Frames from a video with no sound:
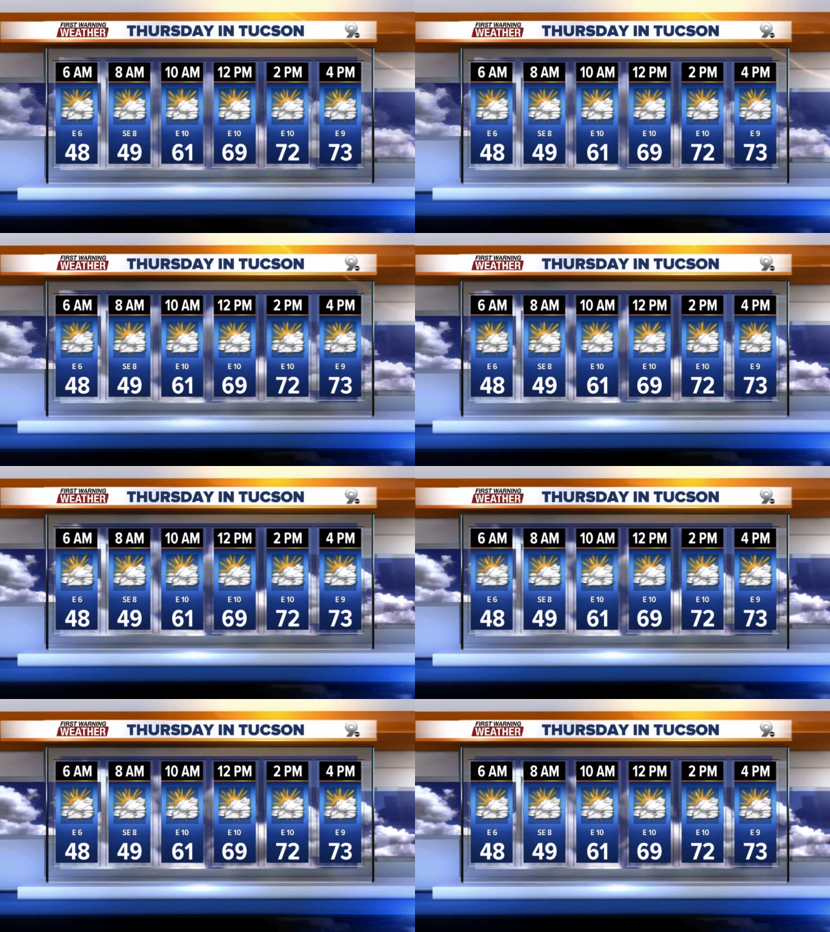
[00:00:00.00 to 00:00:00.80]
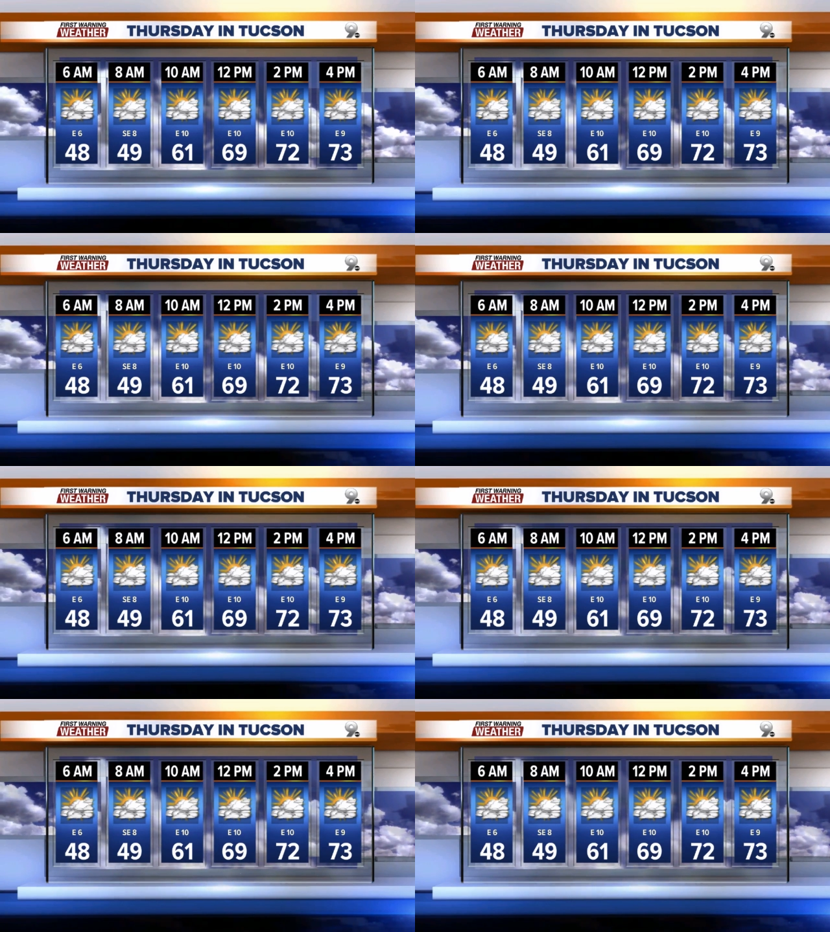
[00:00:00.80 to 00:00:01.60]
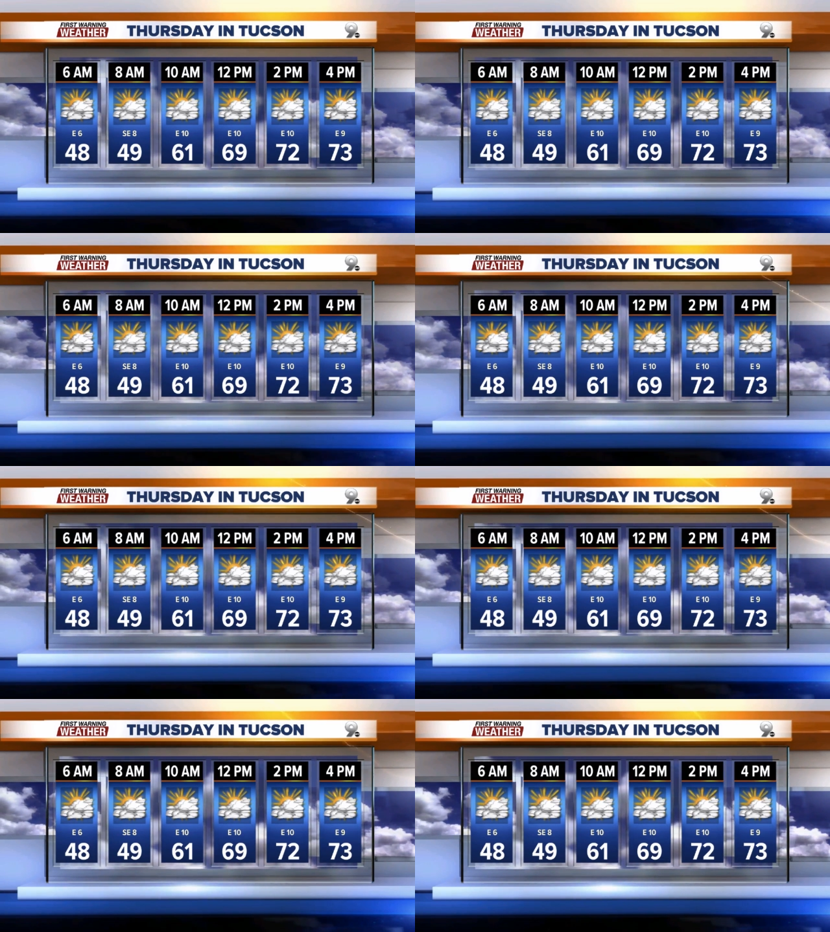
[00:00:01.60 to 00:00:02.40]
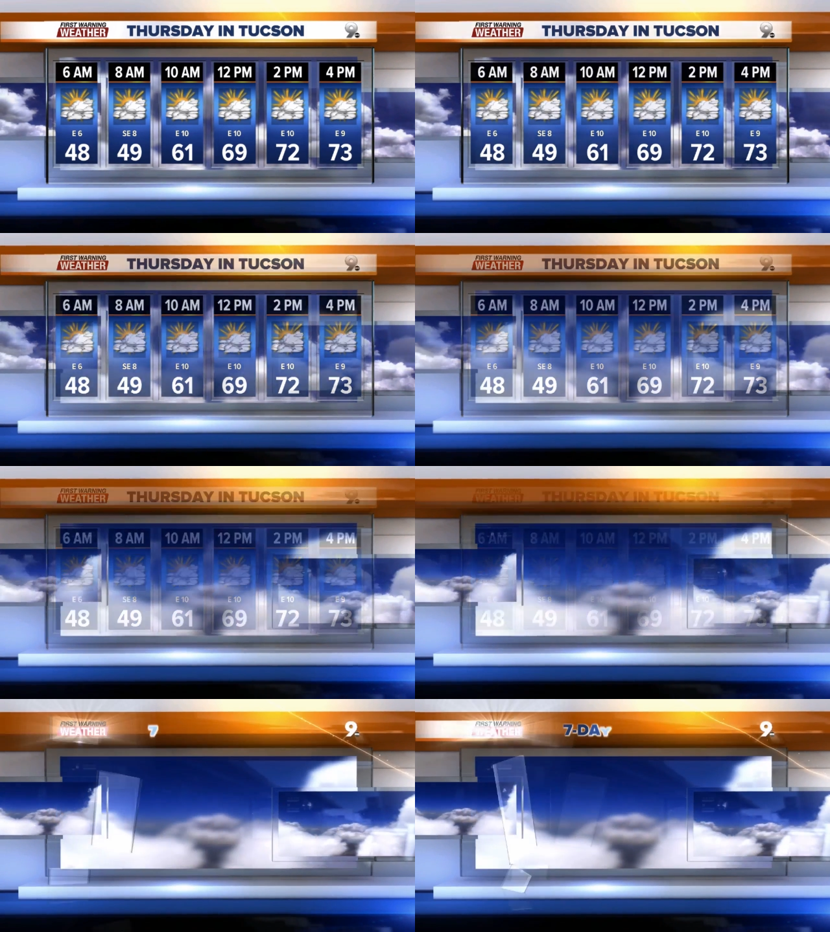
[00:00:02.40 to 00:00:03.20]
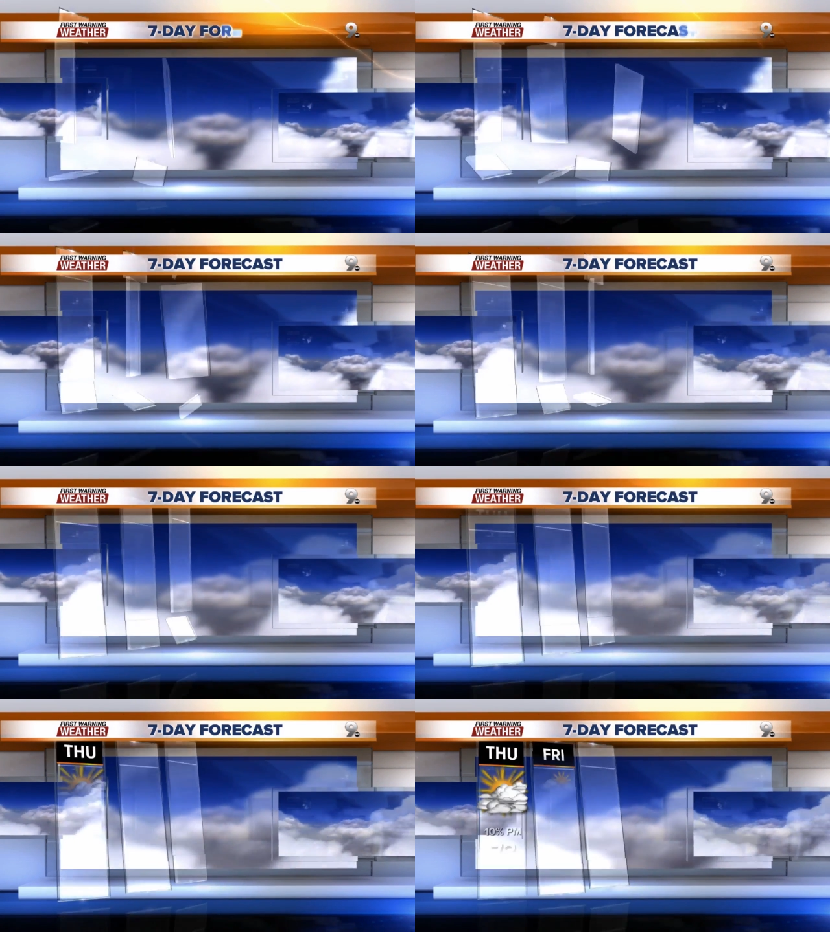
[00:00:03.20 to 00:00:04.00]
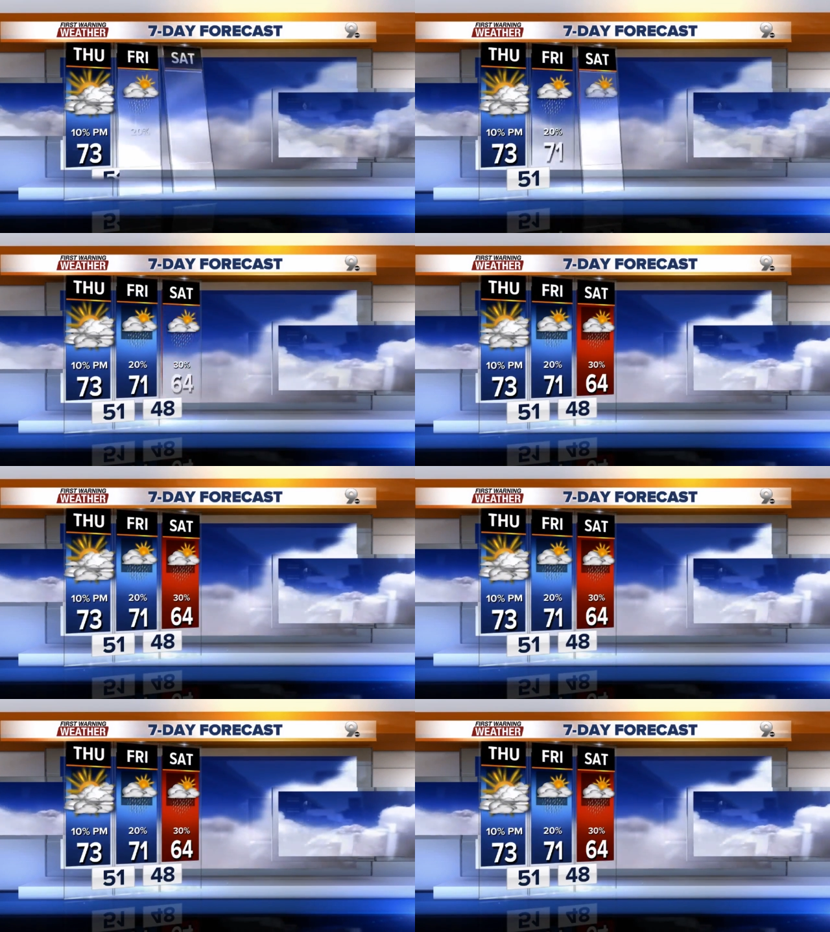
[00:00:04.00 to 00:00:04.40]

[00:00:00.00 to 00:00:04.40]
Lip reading: No face is visible, so there are no lips to read.